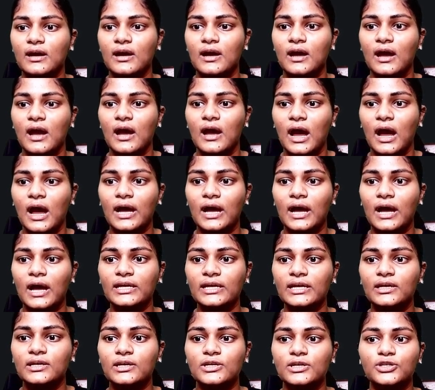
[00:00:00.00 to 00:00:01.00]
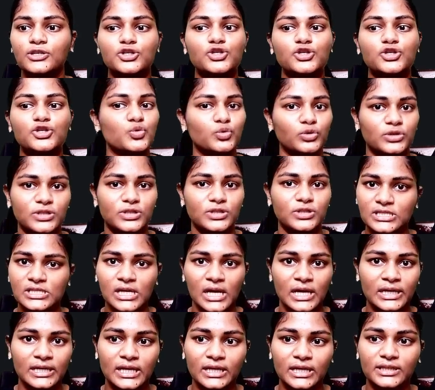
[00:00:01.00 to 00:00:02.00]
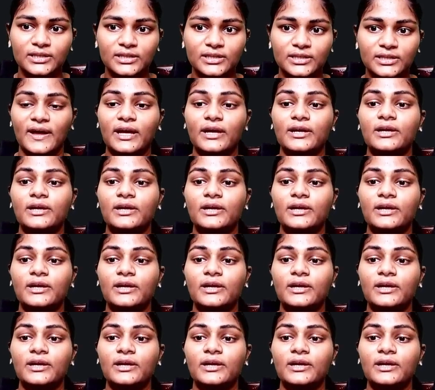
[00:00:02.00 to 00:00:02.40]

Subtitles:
I2, this is another wire.